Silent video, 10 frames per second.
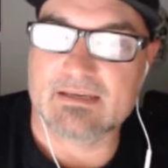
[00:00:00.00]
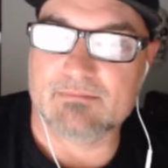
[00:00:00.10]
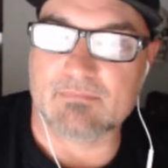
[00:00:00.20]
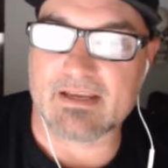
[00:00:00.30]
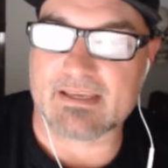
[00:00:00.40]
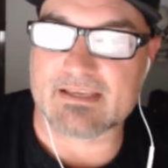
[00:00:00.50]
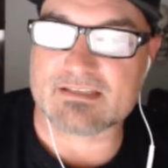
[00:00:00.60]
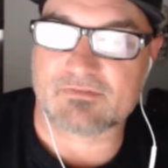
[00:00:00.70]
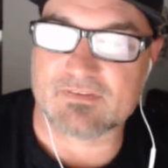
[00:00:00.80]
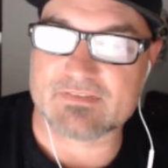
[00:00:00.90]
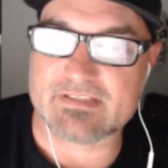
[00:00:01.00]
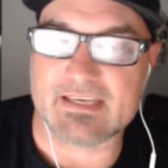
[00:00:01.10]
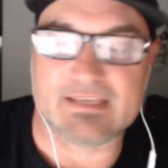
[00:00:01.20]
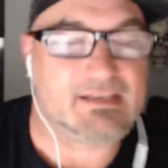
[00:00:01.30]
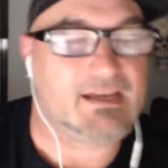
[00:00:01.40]
Mike has a
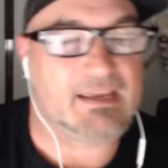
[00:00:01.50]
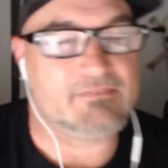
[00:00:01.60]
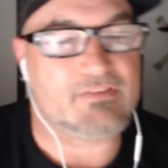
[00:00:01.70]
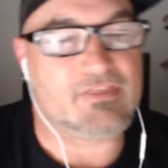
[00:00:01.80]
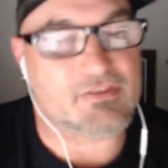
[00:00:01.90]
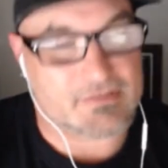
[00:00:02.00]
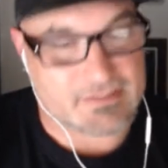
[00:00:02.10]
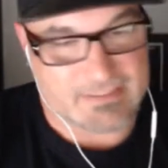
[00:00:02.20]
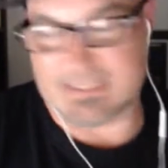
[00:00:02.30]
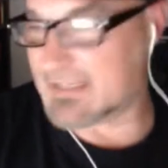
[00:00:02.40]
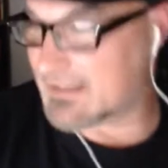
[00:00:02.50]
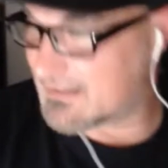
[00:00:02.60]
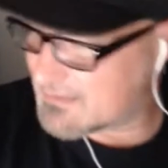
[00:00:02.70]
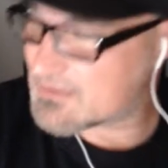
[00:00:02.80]
15 and I have a 13.